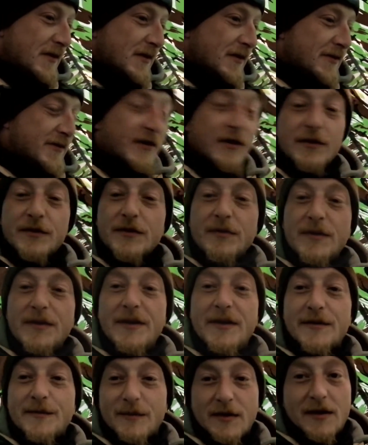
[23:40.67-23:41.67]
So
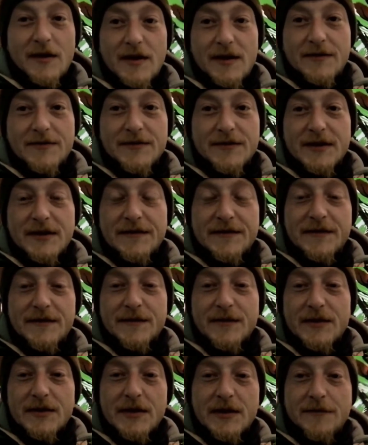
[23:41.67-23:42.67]
him, I have nothing
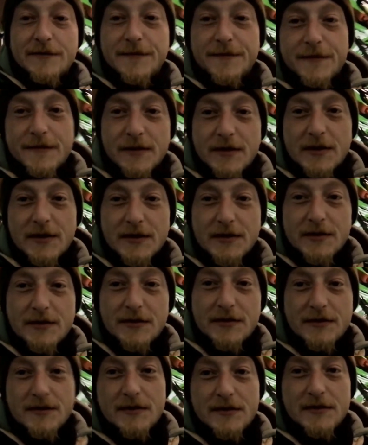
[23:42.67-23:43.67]
but love for.
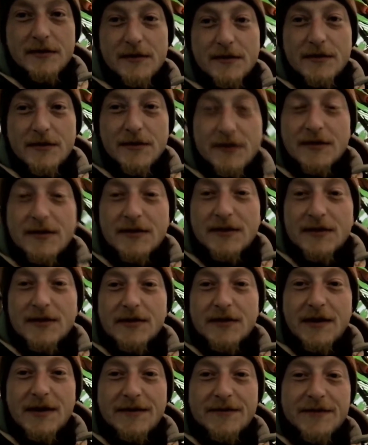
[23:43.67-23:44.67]

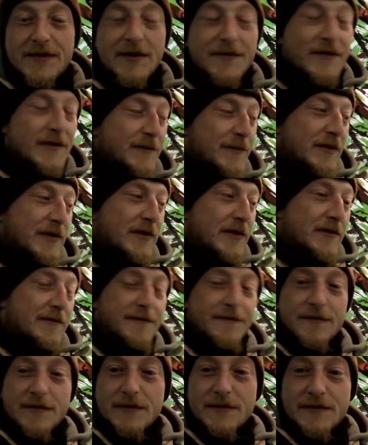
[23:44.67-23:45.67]
I have nothing but love
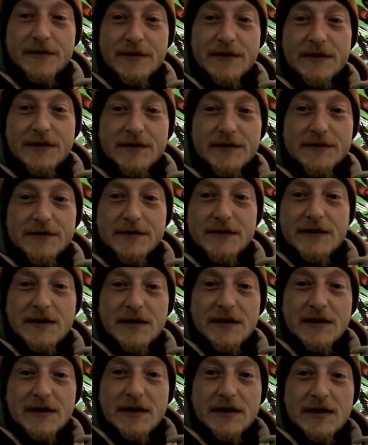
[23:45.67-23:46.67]
for because
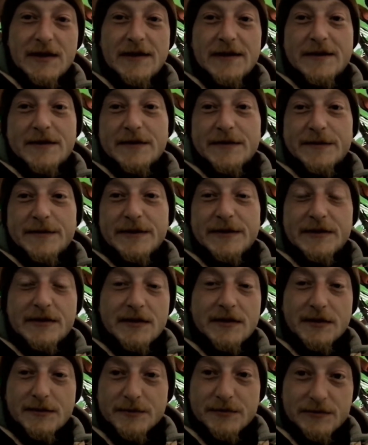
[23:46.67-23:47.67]
he could have been
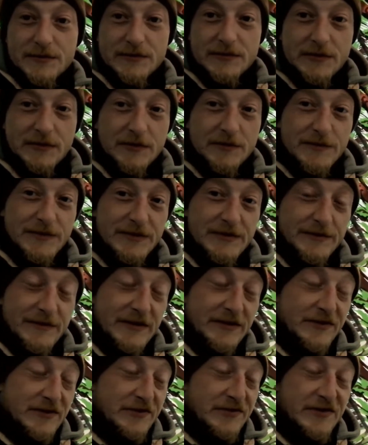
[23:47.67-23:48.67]
horrible and told me to
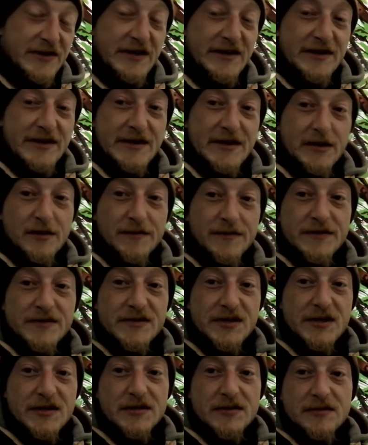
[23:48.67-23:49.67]
basically just get the hell off his
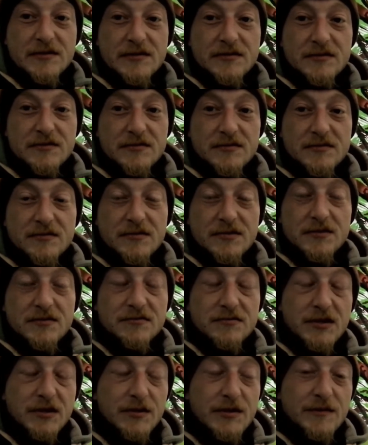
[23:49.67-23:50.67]
land.
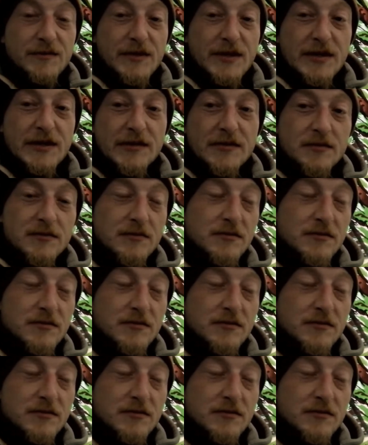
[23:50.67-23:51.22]
Like, don't come back.